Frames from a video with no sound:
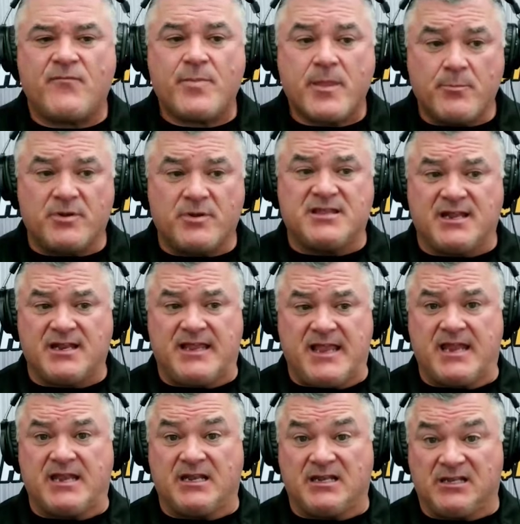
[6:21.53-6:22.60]
But then
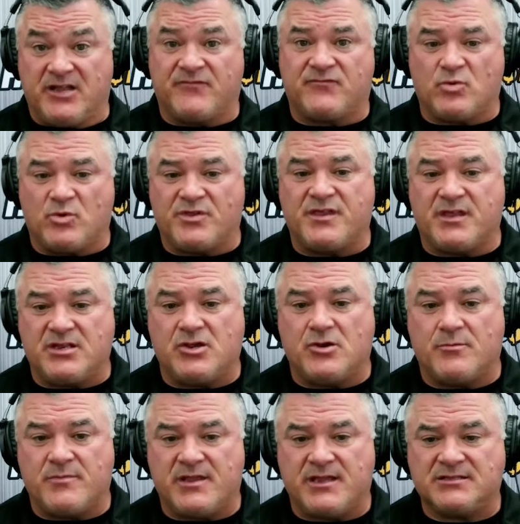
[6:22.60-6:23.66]
again, lift within your
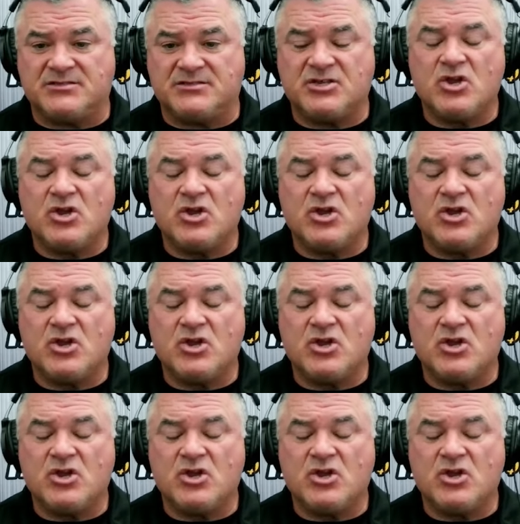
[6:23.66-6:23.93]
means.